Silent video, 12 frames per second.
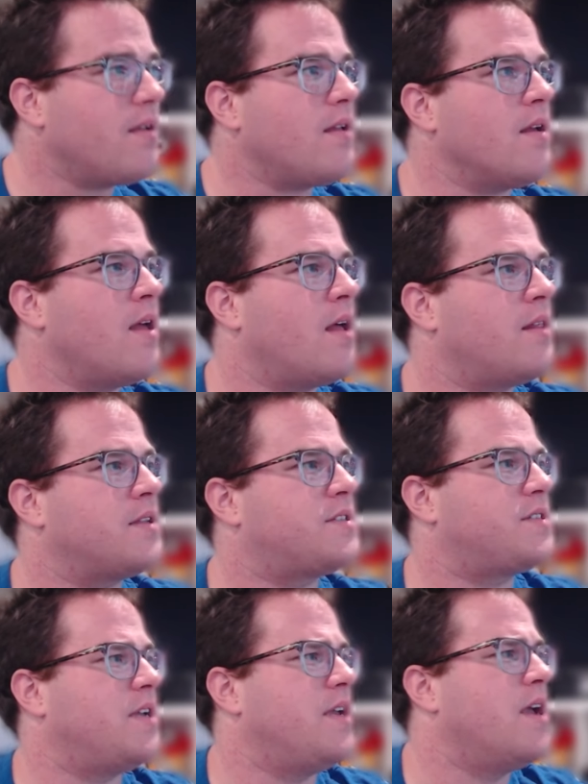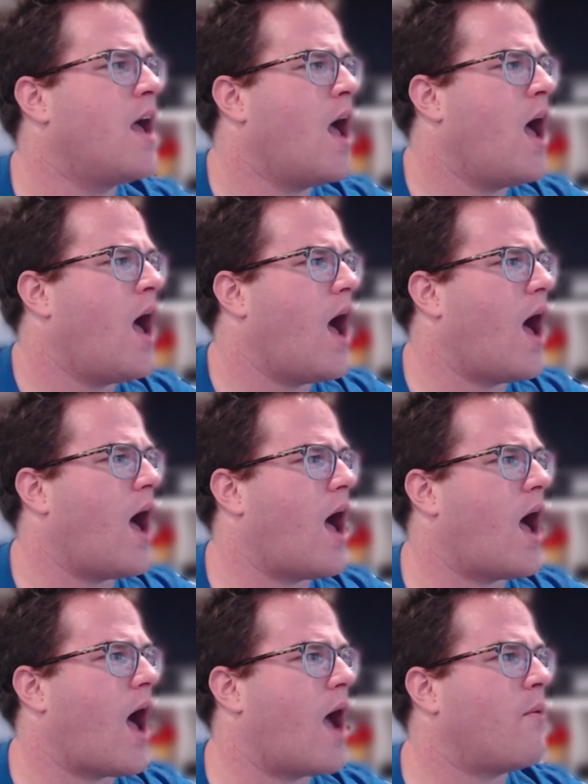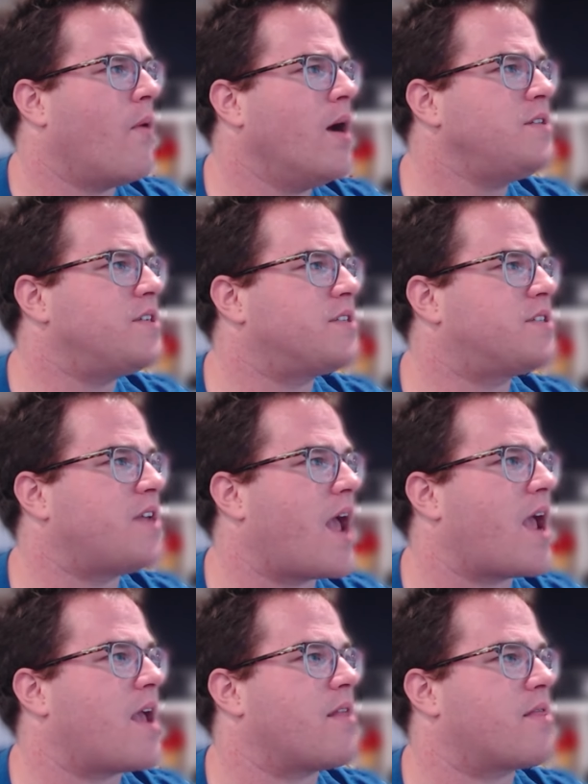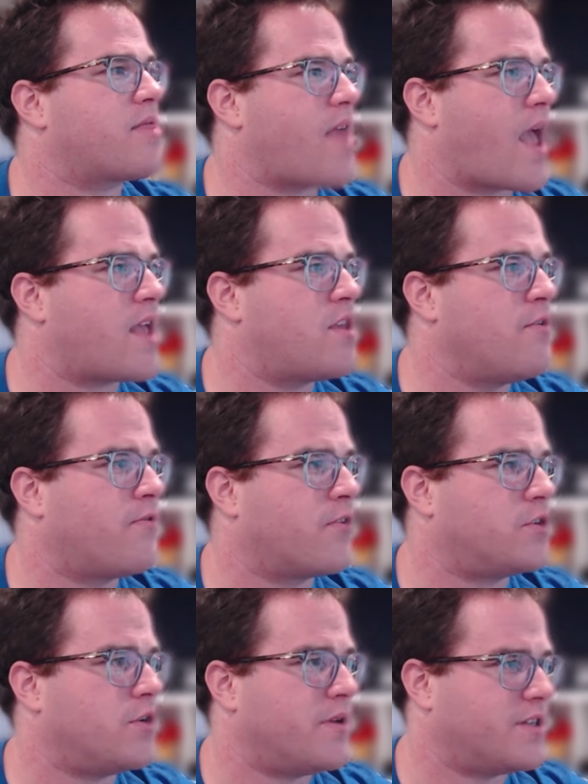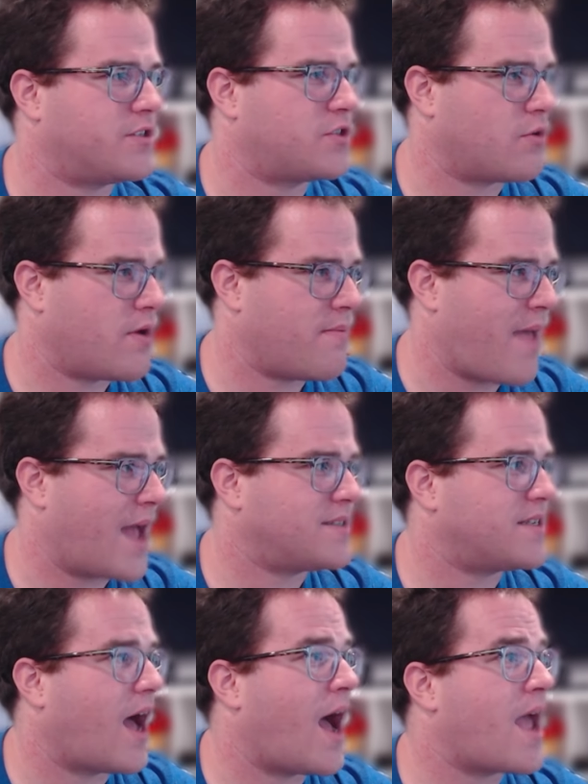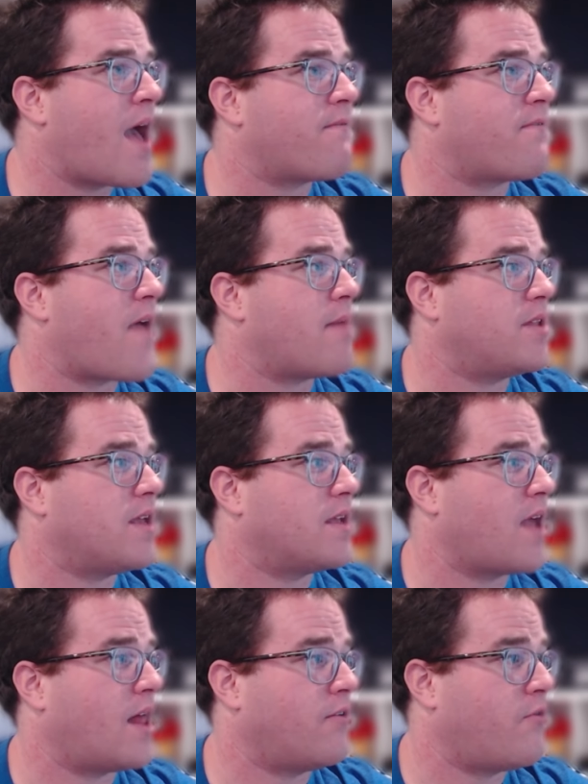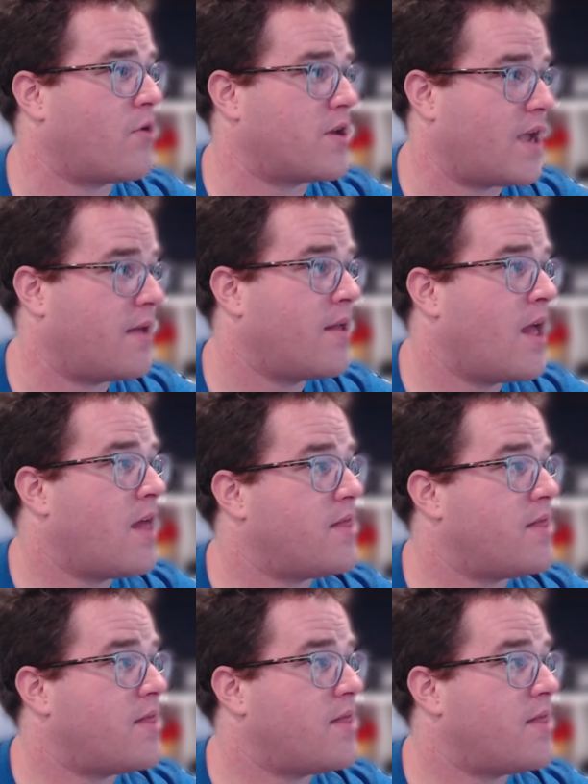Let's see. I want to say thank you for doing this story, Matt. I have family in California.